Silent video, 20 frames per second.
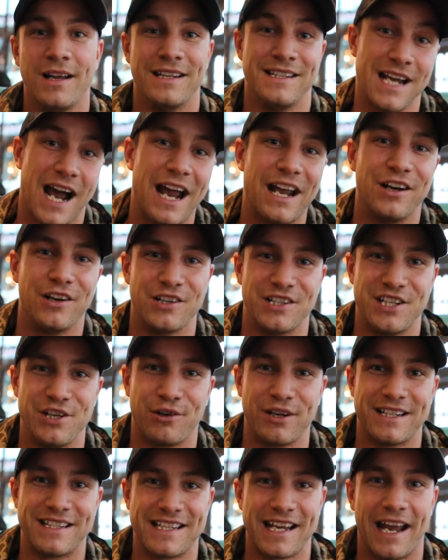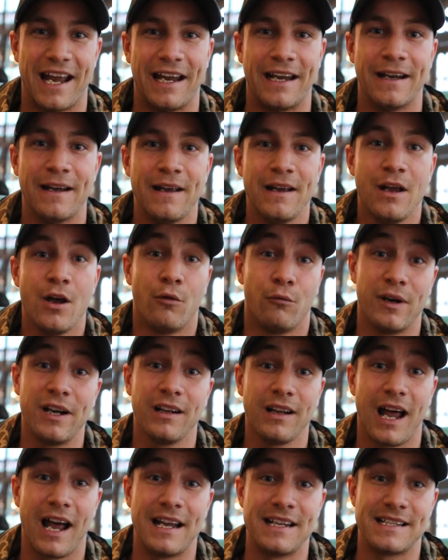dieters, you could say,
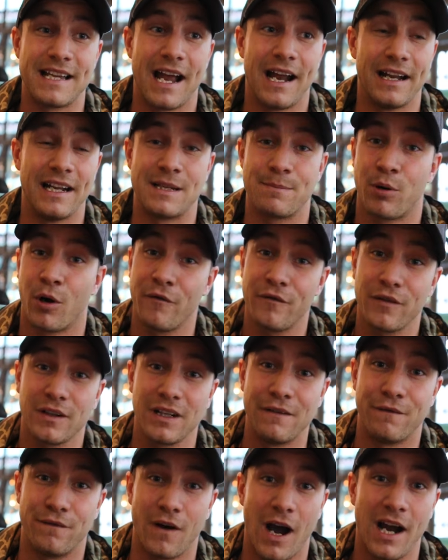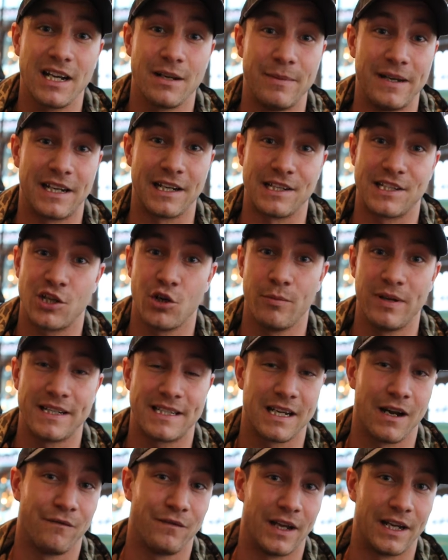realize that it's perfectly fine to be consuming
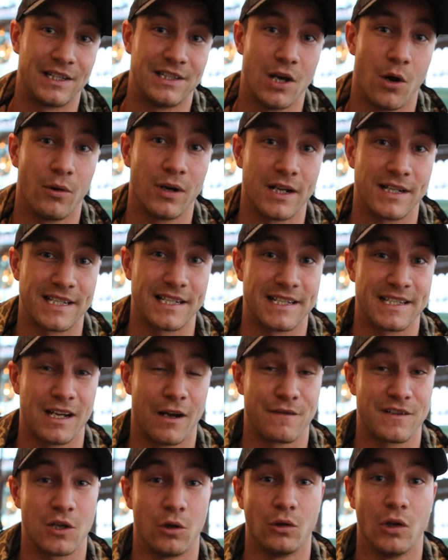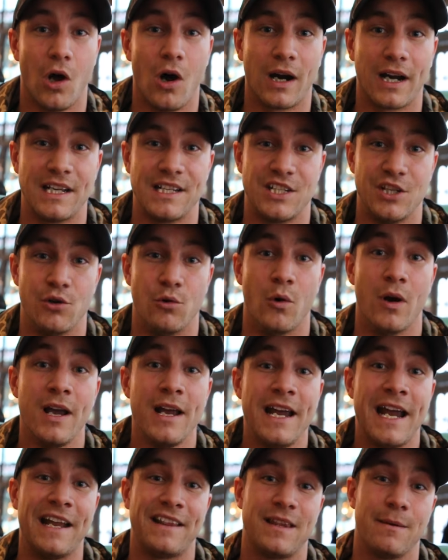stuff like donuts and stuff, so long as you
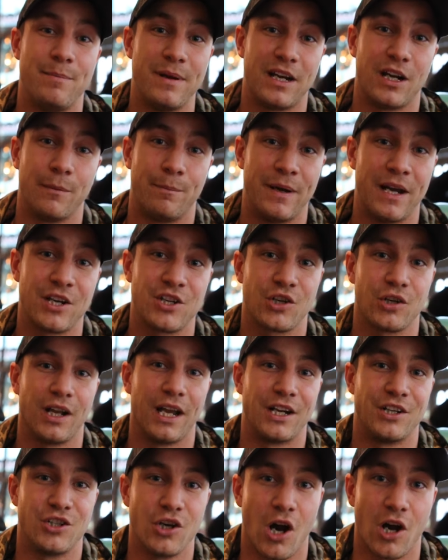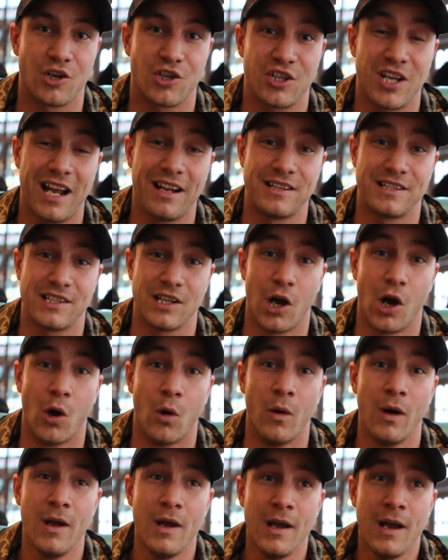hit the bigger picture like Josh said.
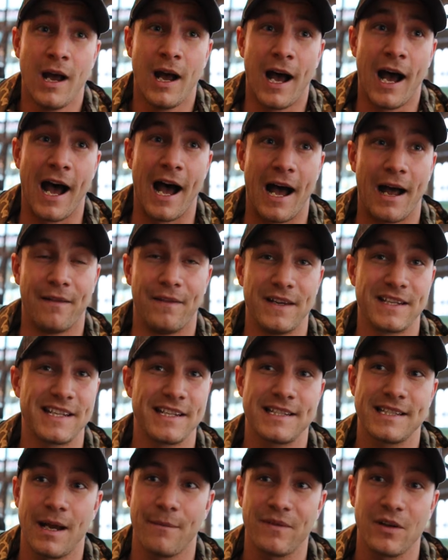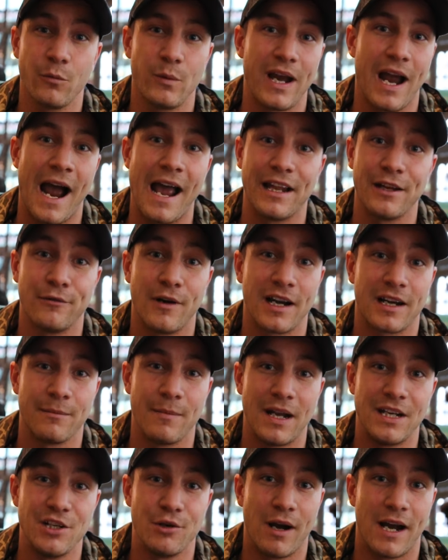So this is something we highly
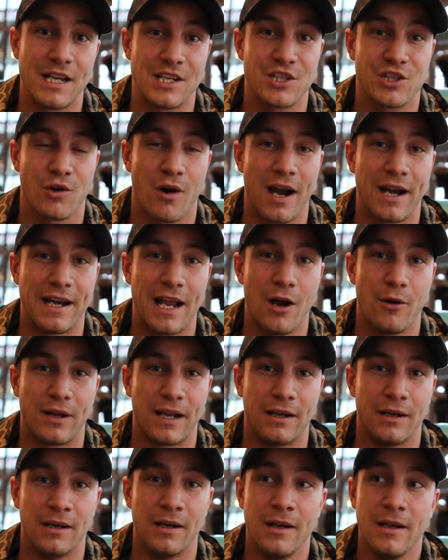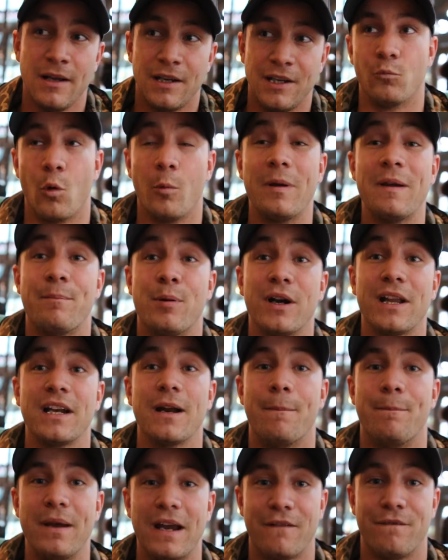recommend you guys trying out, and we'll be putting
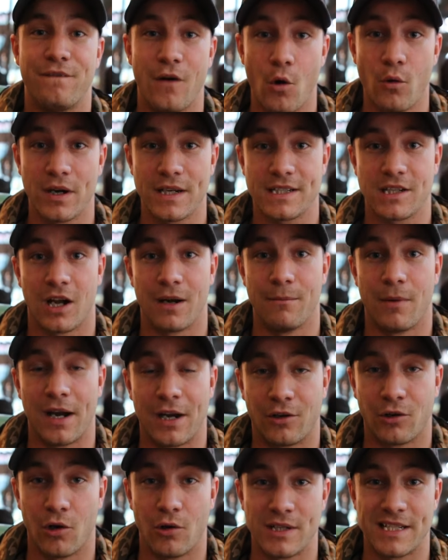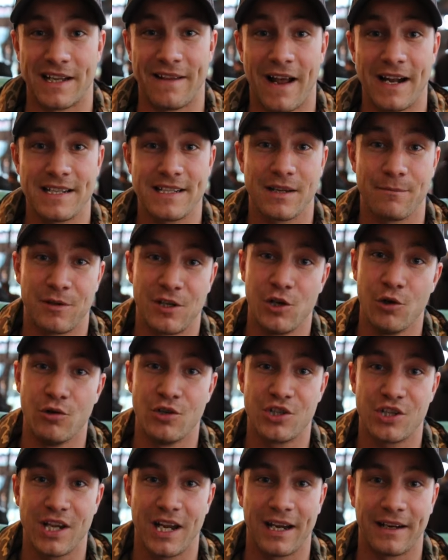a big focus on micros, and that's the
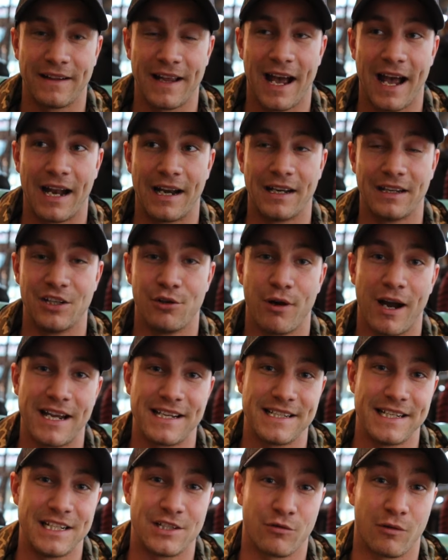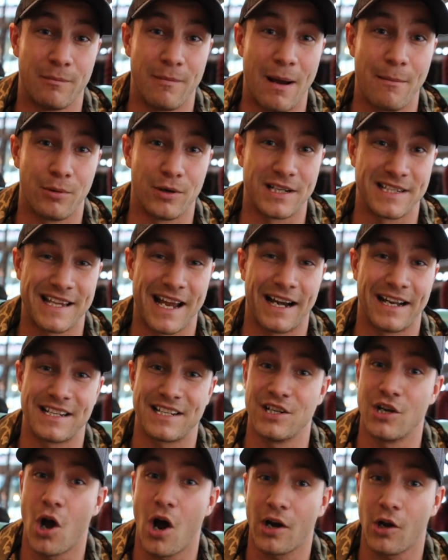huge thing that you guys need to remember, is that
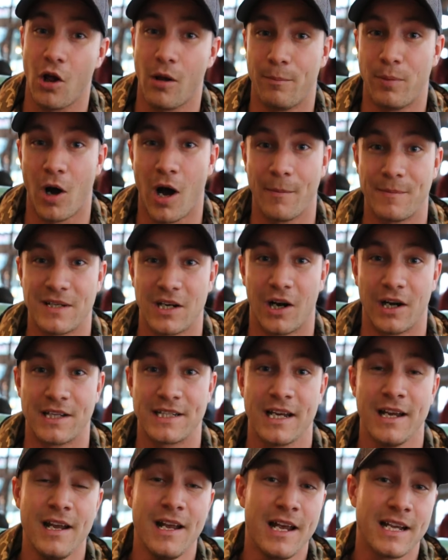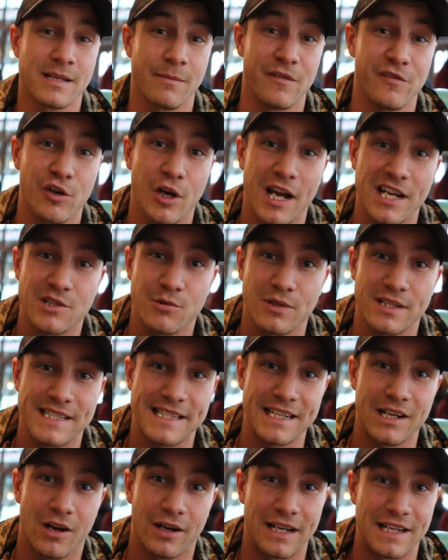it's not all Pop-Tarts. Some of you guys will
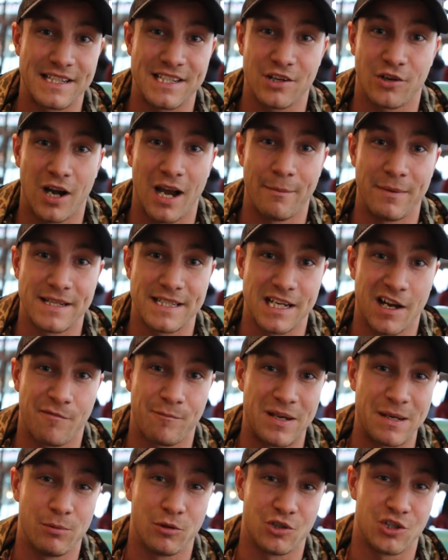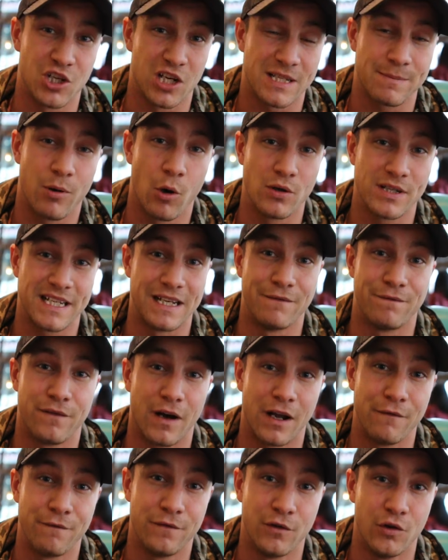see on Instagram and stuff, people just posting
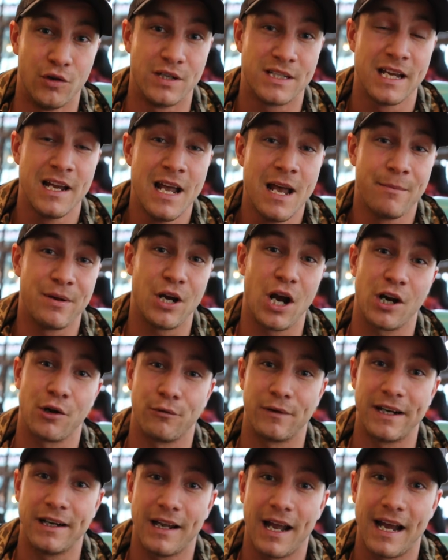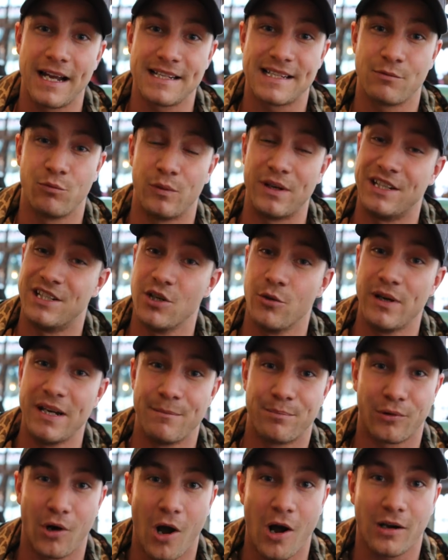fun foods. You gotta realize we do
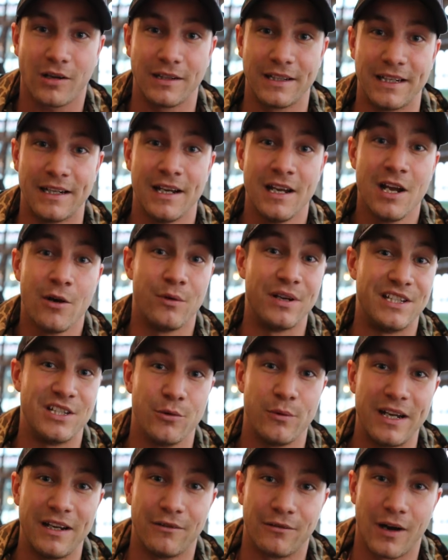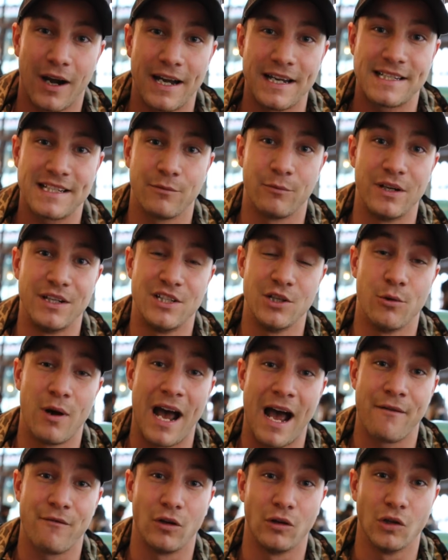eat broccoli, we do eat rice, and we do
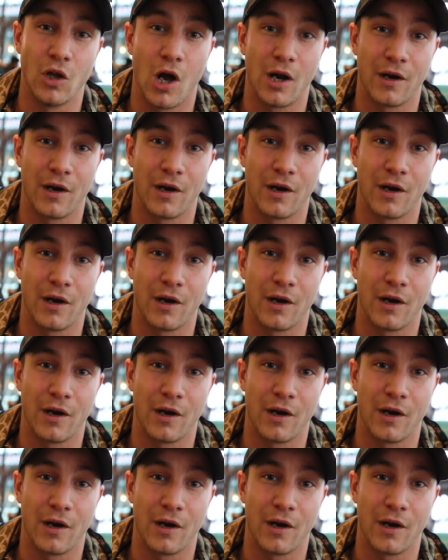have a